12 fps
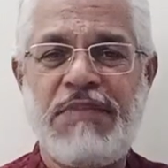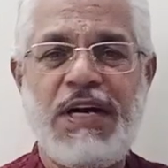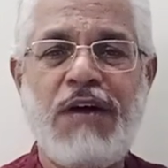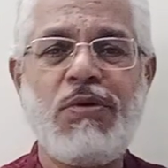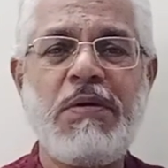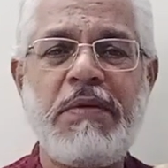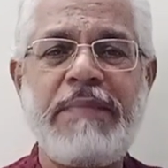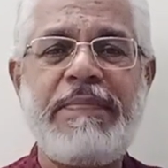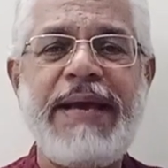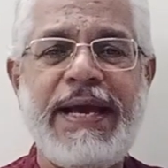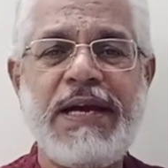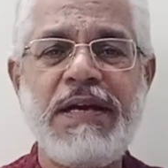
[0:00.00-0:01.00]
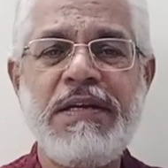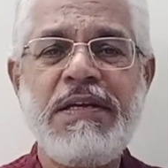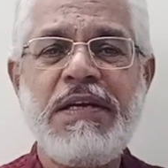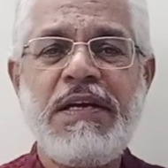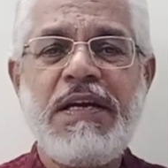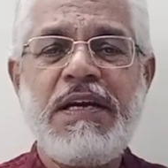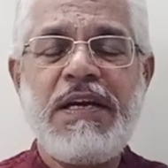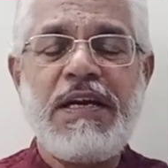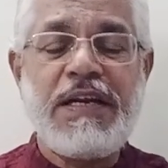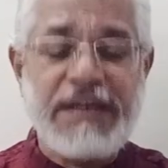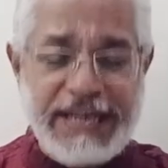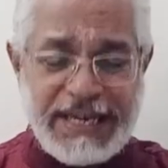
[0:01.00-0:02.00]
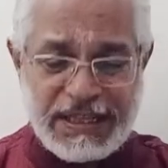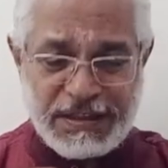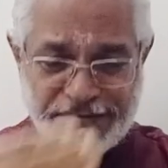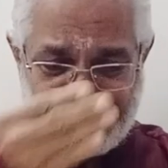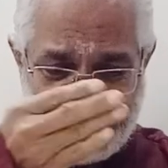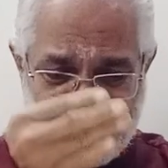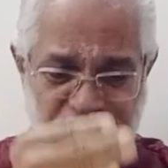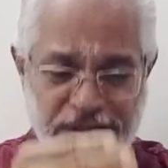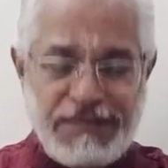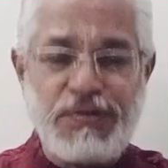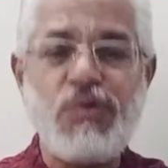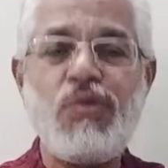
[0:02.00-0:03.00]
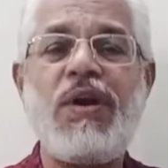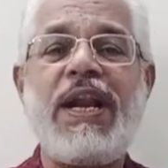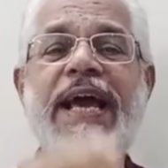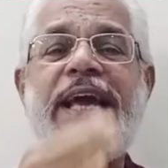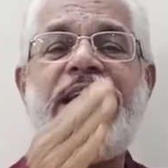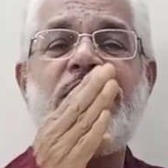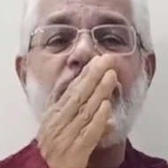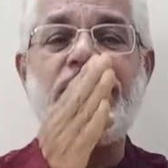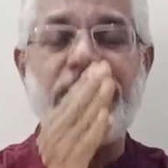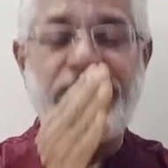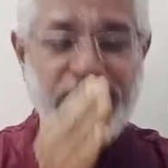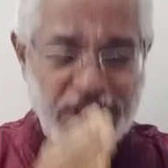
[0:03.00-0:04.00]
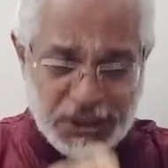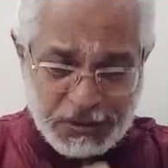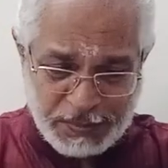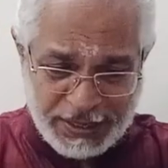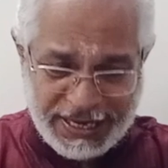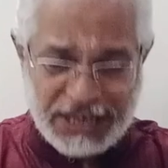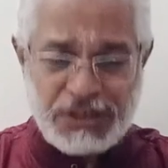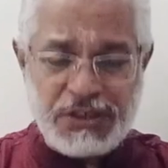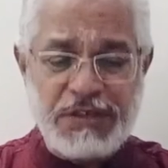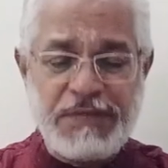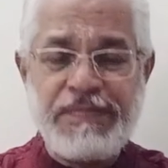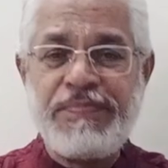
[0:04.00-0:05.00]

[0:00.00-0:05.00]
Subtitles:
however big, read the first few lines of the first page,